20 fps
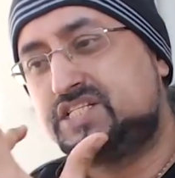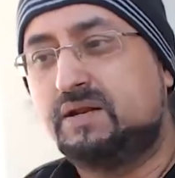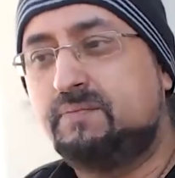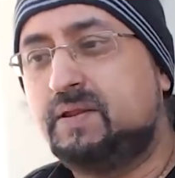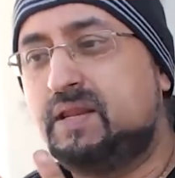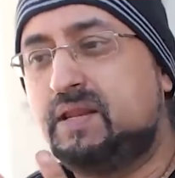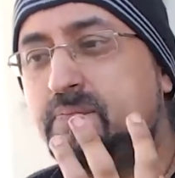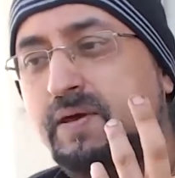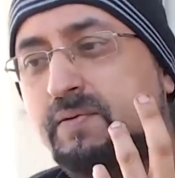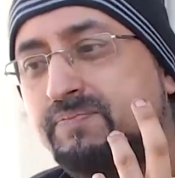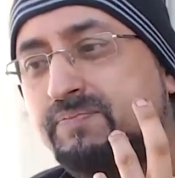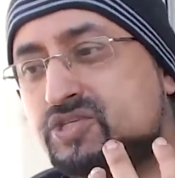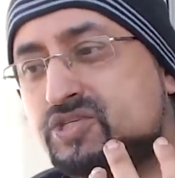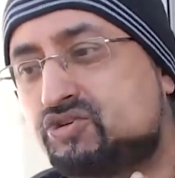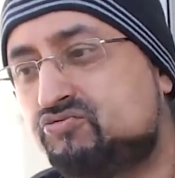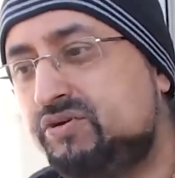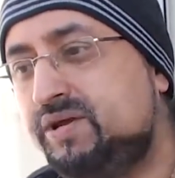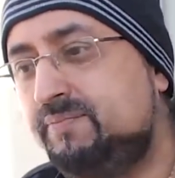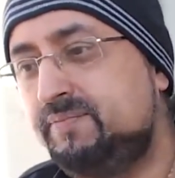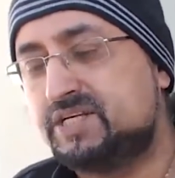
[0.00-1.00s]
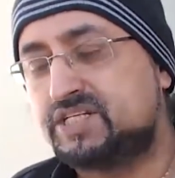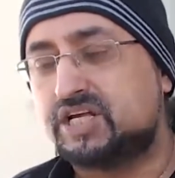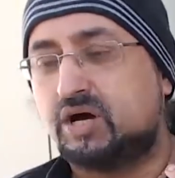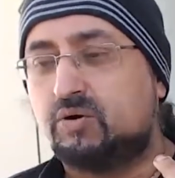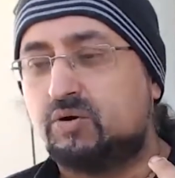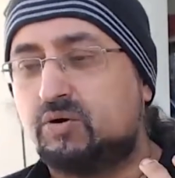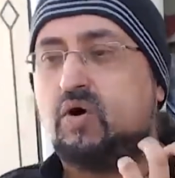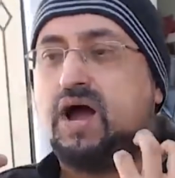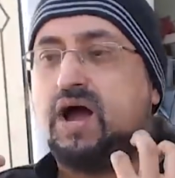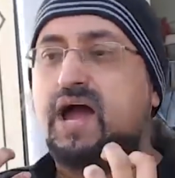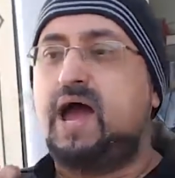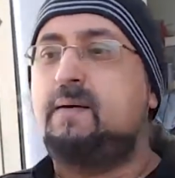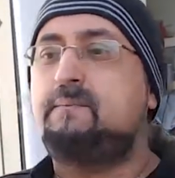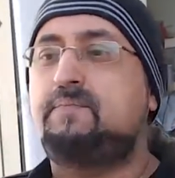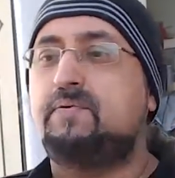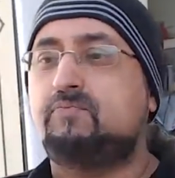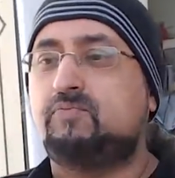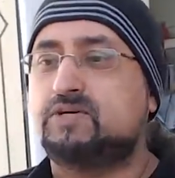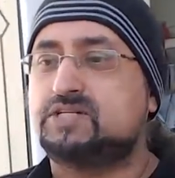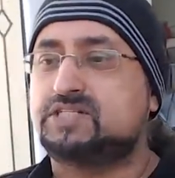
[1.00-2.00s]
be the people screaming. So what
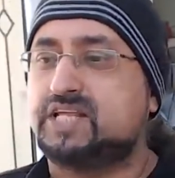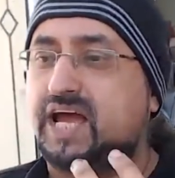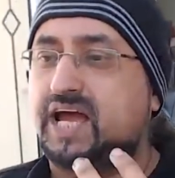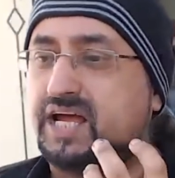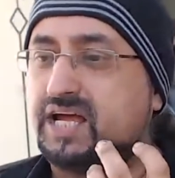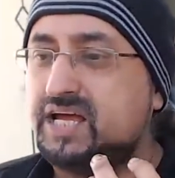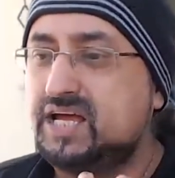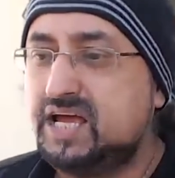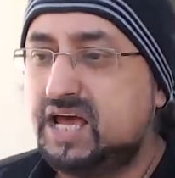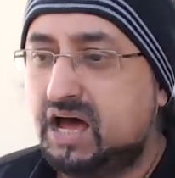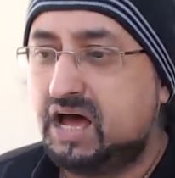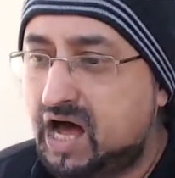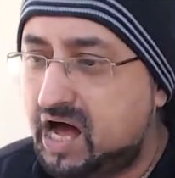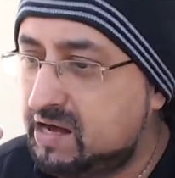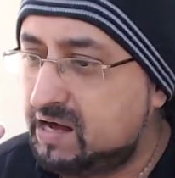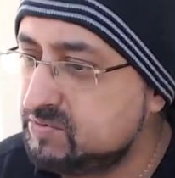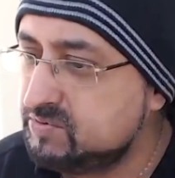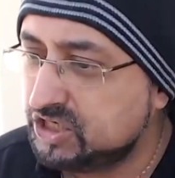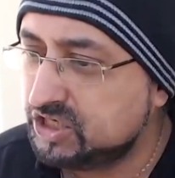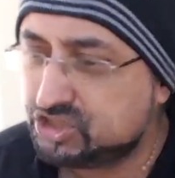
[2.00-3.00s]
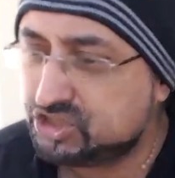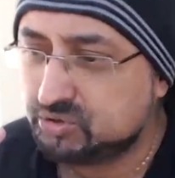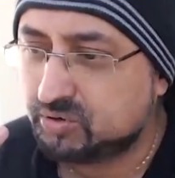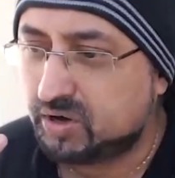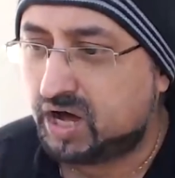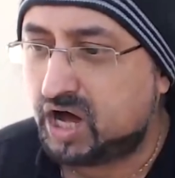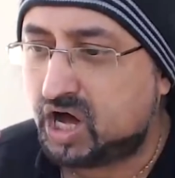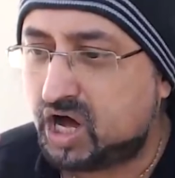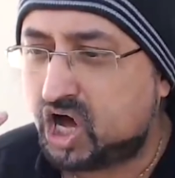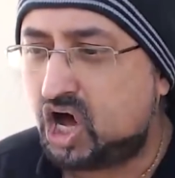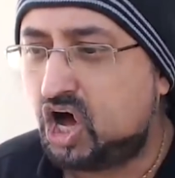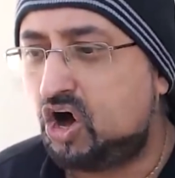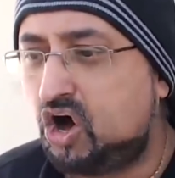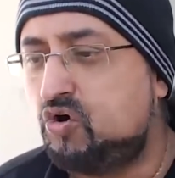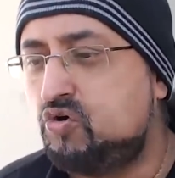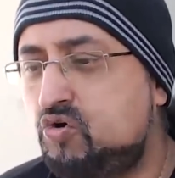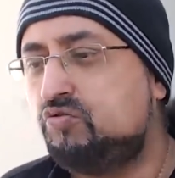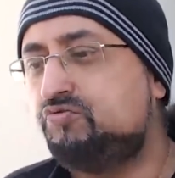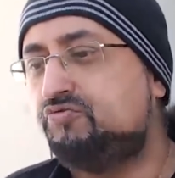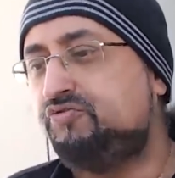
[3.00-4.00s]
happened was that I'm going to do a
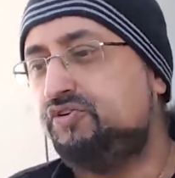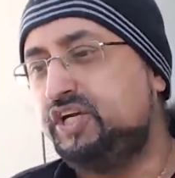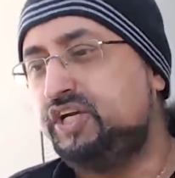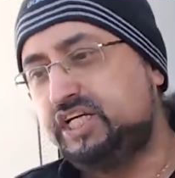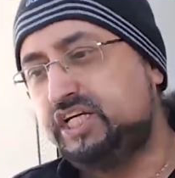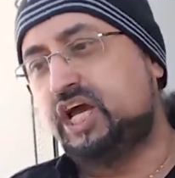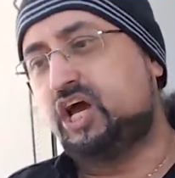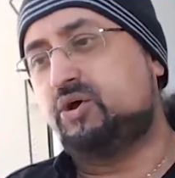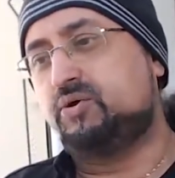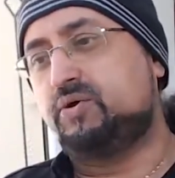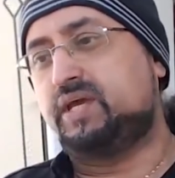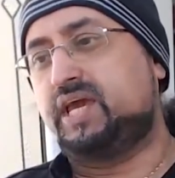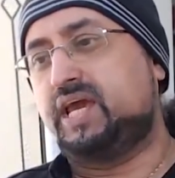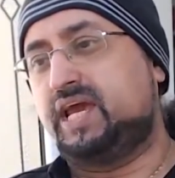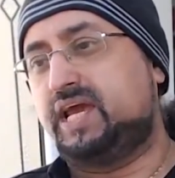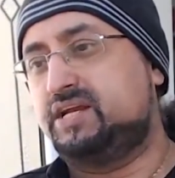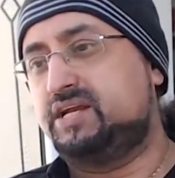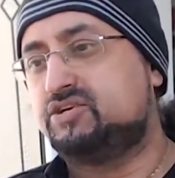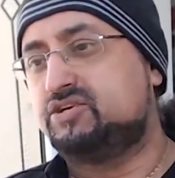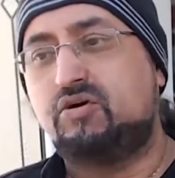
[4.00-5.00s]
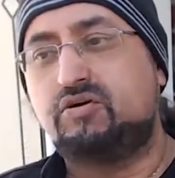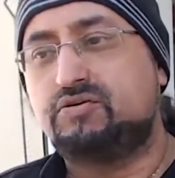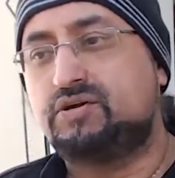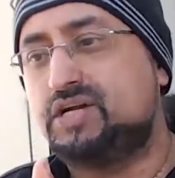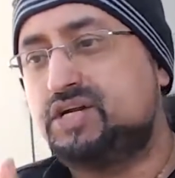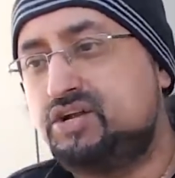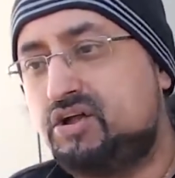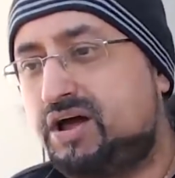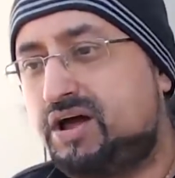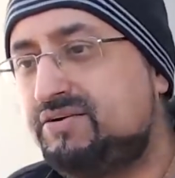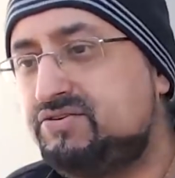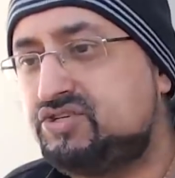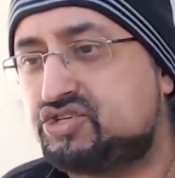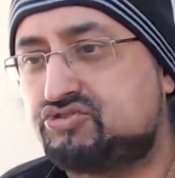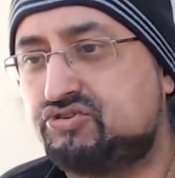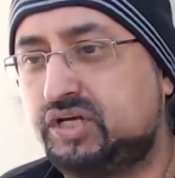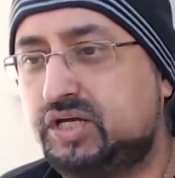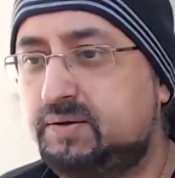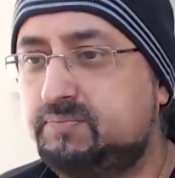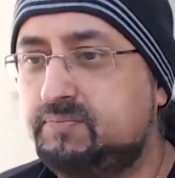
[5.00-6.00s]
whole video, yeah, not a live
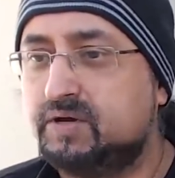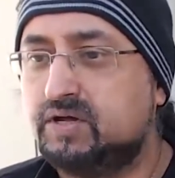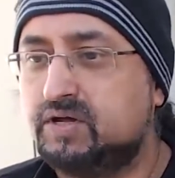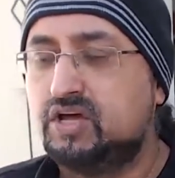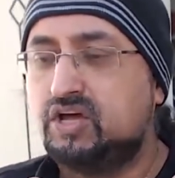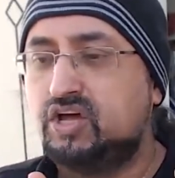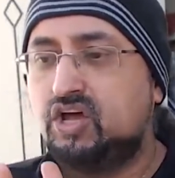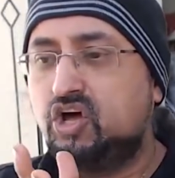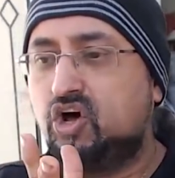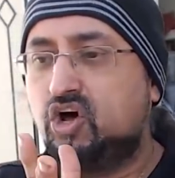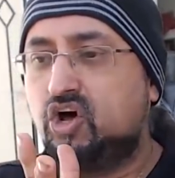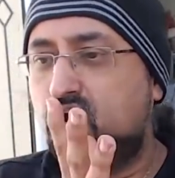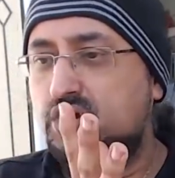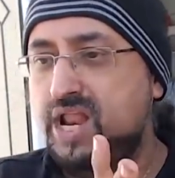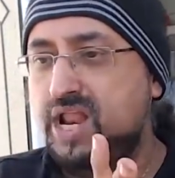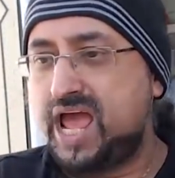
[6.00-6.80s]
stream, on